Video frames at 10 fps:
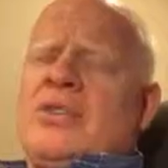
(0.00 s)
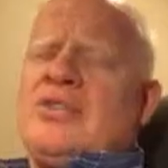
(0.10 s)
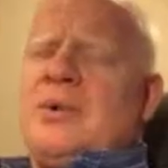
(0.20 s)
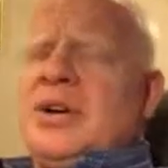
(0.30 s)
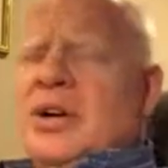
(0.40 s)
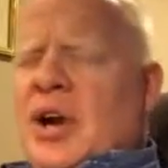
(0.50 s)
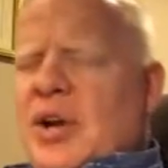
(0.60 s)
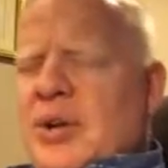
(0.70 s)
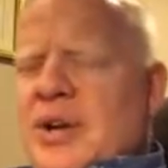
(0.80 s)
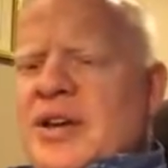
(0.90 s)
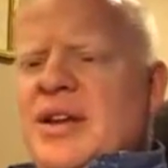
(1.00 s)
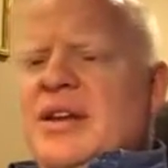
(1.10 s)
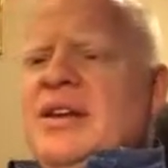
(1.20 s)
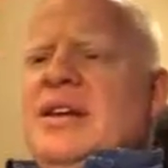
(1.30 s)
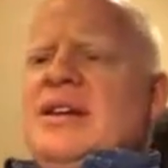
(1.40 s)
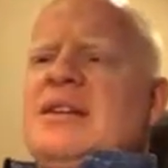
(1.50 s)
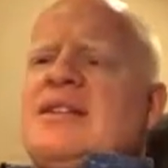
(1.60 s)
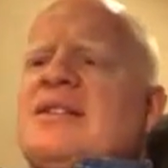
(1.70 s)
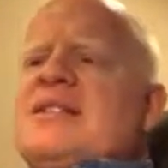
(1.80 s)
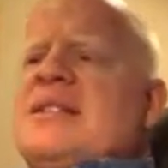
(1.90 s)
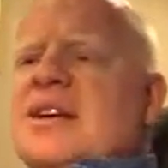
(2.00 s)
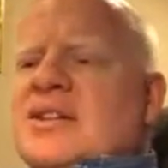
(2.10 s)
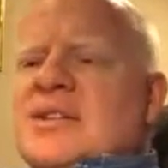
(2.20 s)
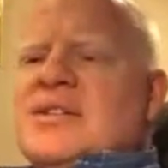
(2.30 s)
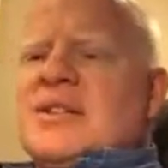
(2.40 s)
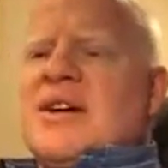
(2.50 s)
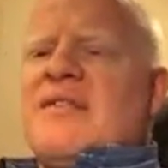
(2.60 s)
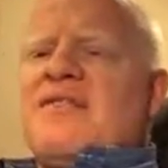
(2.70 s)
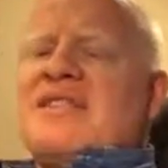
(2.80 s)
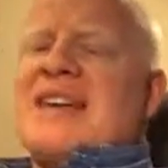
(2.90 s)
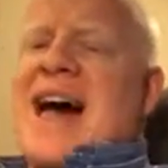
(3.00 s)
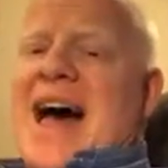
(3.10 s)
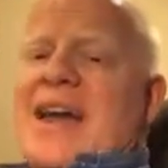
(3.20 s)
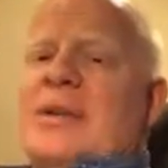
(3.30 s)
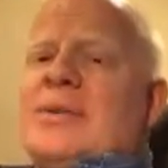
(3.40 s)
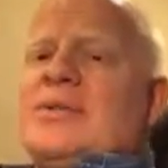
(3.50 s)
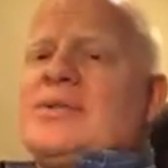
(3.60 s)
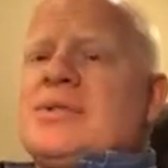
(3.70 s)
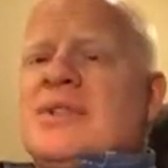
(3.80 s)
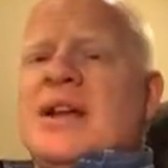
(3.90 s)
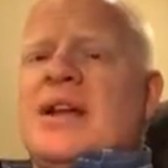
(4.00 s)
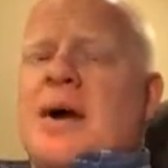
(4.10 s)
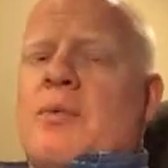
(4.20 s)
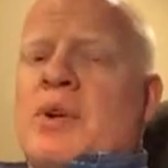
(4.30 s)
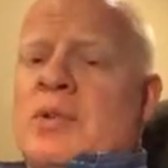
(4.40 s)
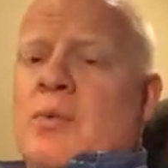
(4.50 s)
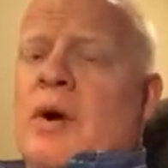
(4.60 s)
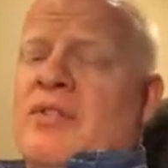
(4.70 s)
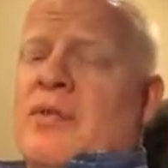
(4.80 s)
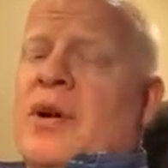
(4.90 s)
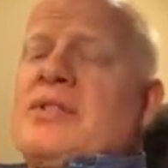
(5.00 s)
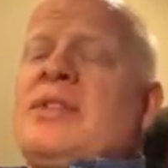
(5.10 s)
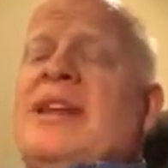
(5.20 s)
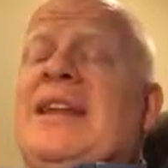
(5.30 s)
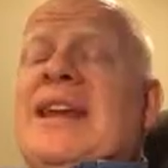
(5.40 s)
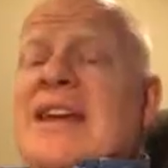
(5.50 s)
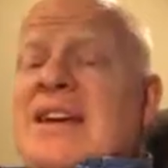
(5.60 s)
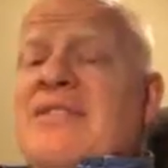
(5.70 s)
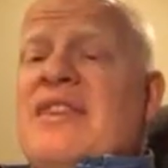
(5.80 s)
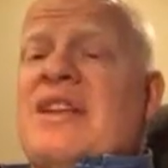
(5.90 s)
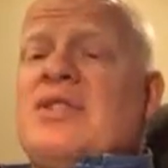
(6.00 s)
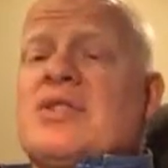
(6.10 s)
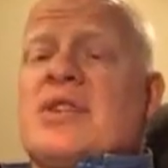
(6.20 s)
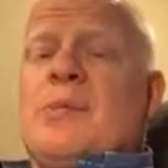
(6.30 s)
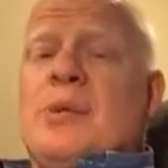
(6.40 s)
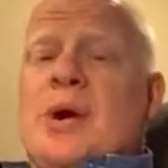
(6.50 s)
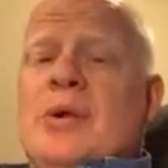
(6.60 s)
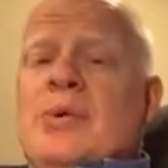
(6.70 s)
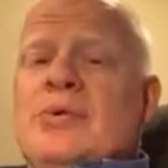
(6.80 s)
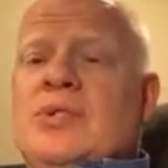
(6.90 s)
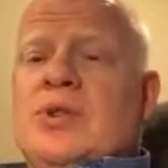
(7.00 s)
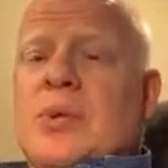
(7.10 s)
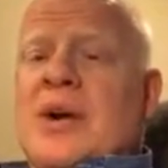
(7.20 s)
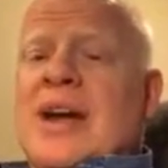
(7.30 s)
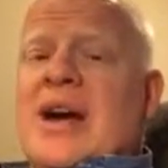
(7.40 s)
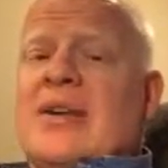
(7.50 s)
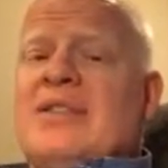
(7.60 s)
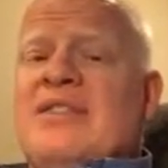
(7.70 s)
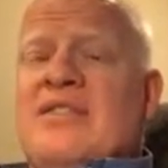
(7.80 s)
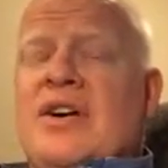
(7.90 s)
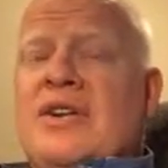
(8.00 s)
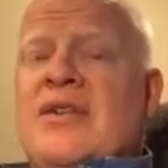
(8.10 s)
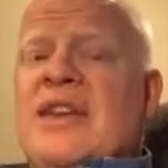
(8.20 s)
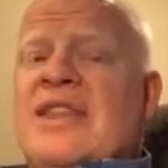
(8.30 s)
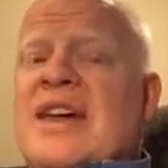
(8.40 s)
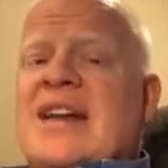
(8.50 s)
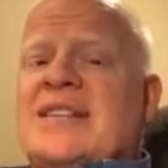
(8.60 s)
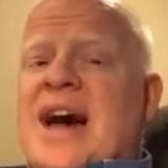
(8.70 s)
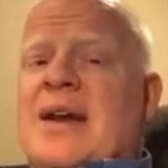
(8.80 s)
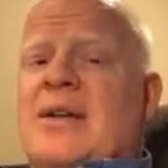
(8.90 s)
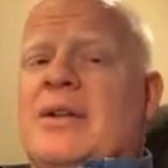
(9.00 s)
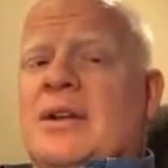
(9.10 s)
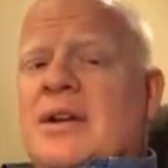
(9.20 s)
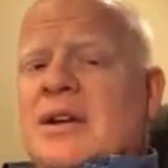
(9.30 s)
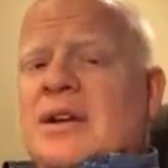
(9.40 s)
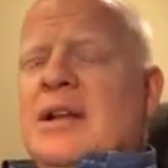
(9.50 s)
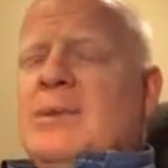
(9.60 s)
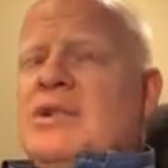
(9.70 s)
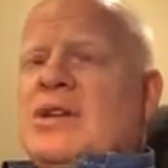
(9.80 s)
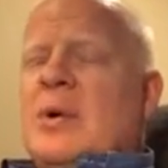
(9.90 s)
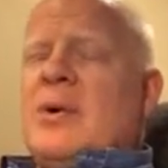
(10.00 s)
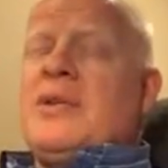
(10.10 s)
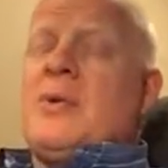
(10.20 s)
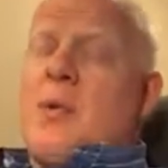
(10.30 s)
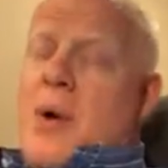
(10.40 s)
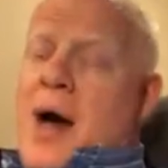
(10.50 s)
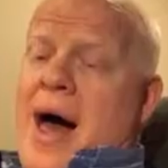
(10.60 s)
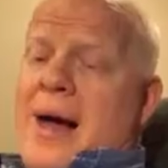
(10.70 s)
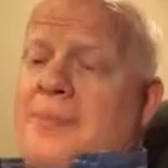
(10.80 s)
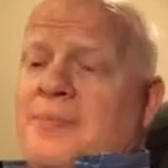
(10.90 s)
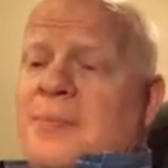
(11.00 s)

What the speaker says: also included 6 of the titles that I would want for you to leave and just compose your narrative underneath that title. Let me share with you why.